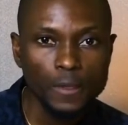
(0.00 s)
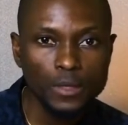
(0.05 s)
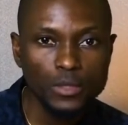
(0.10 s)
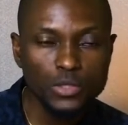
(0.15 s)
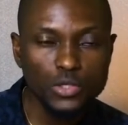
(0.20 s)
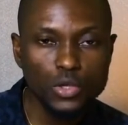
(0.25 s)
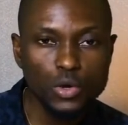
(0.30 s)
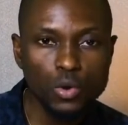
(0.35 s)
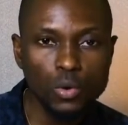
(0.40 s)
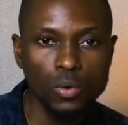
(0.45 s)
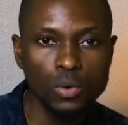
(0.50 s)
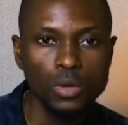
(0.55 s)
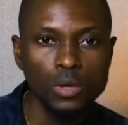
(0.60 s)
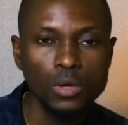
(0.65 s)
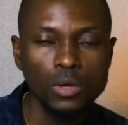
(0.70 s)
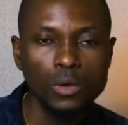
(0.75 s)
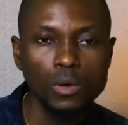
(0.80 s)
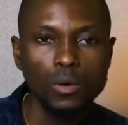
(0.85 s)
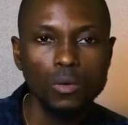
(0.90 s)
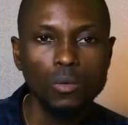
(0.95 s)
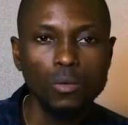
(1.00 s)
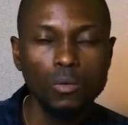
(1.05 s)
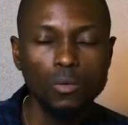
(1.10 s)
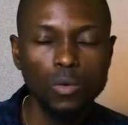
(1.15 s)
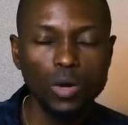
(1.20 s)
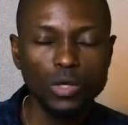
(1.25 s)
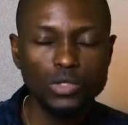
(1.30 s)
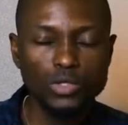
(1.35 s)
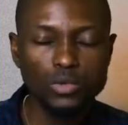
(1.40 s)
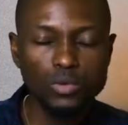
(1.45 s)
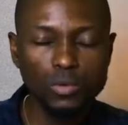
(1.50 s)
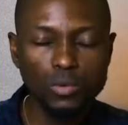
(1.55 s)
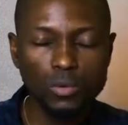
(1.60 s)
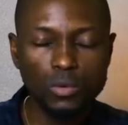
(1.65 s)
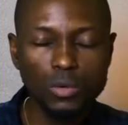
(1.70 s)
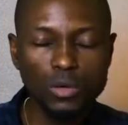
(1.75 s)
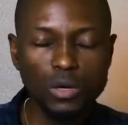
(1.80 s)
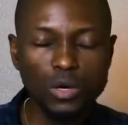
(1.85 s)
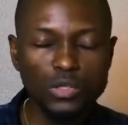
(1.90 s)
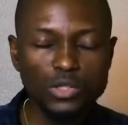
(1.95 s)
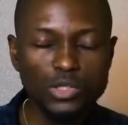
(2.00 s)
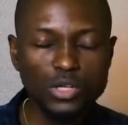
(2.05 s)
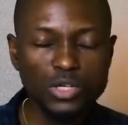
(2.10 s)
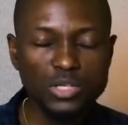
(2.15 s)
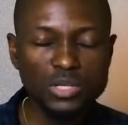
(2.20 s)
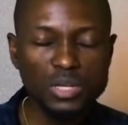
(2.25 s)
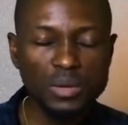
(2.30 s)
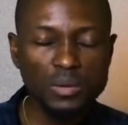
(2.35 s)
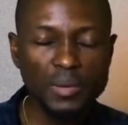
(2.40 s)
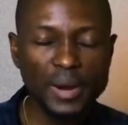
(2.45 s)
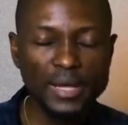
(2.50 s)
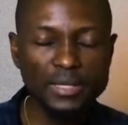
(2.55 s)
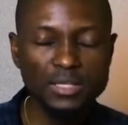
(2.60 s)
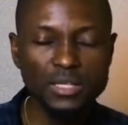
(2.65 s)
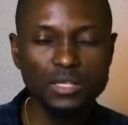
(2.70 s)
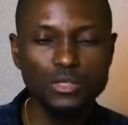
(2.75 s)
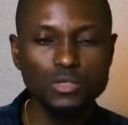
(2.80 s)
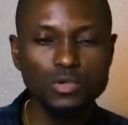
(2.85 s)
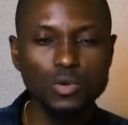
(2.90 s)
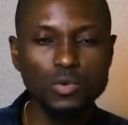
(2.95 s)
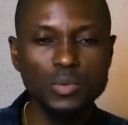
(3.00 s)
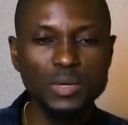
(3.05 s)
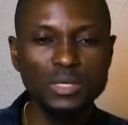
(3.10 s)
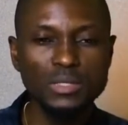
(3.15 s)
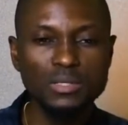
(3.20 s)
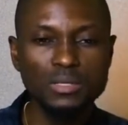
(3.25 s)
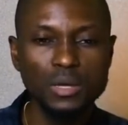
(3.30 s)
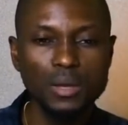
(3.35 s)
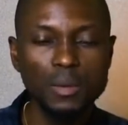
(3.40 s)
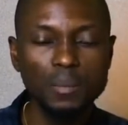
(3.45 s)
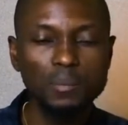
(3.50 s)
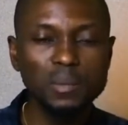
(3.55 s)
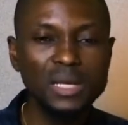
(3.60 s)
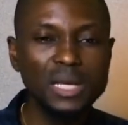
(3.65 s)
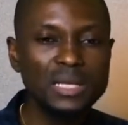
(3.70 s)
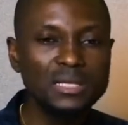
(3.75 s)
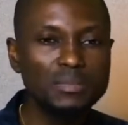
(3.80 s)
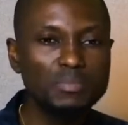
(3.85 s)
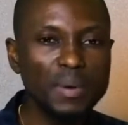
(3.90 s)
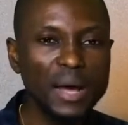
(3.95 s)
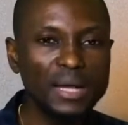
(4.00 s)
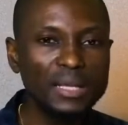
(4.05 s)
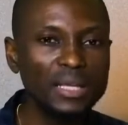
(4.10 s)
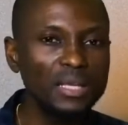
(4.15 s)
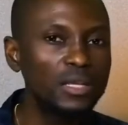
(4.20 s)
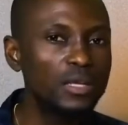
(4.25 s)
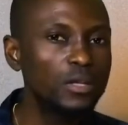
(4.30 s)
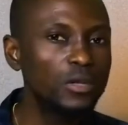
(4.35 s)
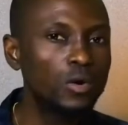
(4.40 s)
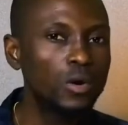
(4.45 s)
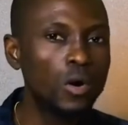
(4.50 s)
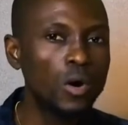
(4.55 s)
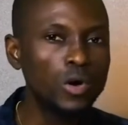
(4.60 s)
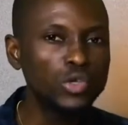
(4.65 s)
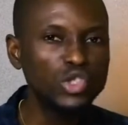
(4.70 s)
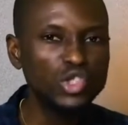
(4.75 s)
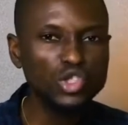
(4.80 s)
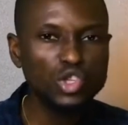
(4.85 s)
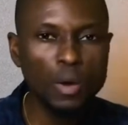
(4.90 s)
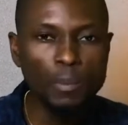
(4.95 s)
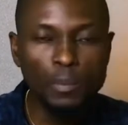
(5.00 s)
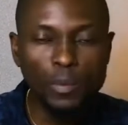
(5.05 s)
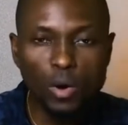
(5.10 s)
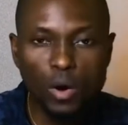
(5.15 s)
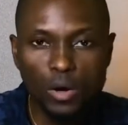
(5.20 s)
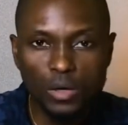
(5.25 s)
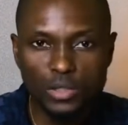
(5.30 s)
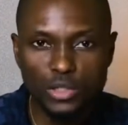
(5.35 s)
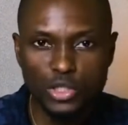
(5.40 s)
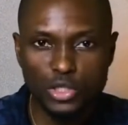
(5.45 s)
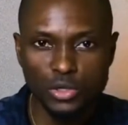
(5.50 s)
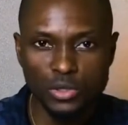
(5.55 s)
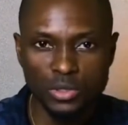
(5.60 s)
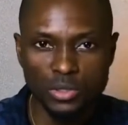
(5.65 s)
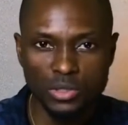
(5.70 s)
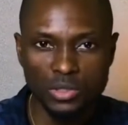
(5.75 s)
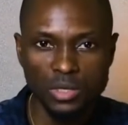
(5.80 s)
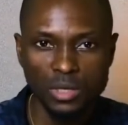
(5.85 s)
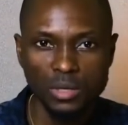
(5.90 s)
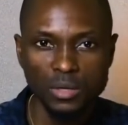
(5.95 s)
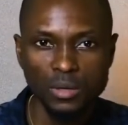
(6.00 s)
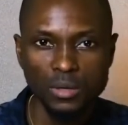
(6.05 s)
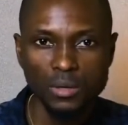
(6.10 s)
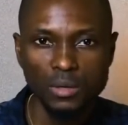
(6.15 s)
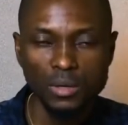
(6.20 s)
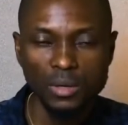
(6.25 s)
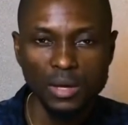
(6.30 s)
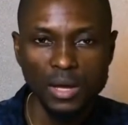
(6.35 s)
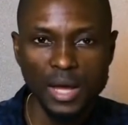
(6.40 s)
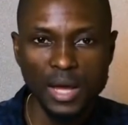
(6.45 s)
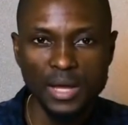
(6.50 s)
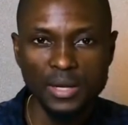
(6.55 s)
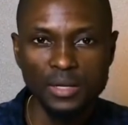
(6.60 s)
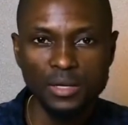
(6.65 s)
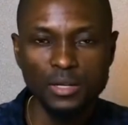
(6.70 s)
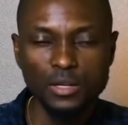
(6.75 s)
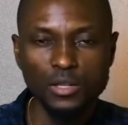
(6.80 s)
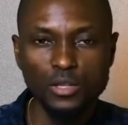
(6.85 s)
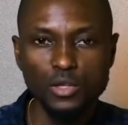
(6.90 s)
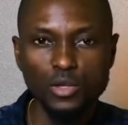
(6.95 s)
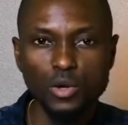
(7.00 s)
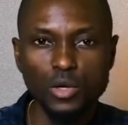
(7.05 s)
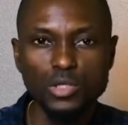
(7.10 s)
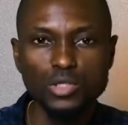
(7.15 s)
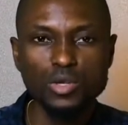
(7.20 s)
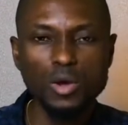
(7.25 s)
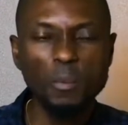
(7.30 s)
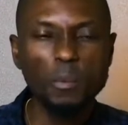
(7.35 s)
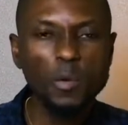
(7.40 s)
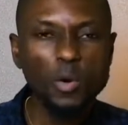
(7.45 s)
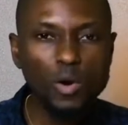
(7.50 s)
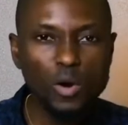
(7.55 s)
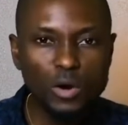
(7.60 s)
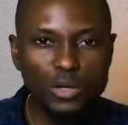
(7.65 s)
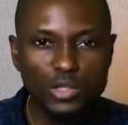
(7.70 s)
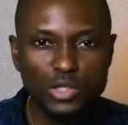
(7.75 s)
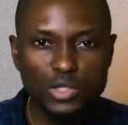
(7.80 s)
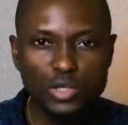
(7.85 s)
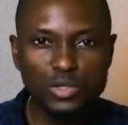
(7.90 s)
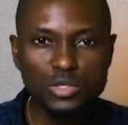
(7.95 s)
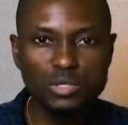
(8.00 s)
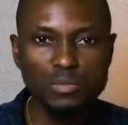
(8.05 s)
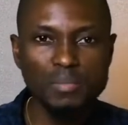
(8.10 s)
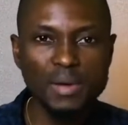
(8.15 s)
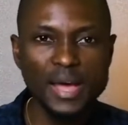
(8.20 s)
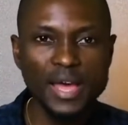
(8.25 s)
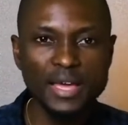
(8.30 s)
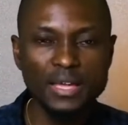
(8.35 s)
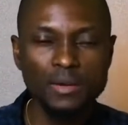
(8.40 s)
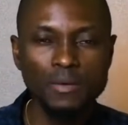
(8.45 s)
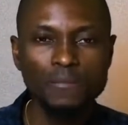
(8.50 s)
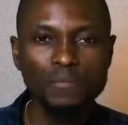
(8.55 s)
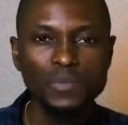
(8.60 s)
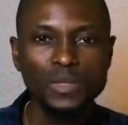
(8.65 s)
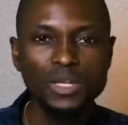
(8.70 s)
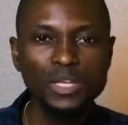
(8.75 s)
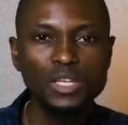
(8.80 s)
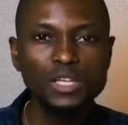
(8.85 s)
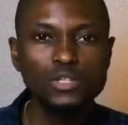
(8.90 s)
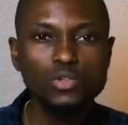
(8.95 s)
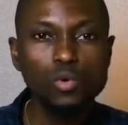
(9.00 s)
So what you consciously write into it plays back in your subconscious, and your subconscious mind is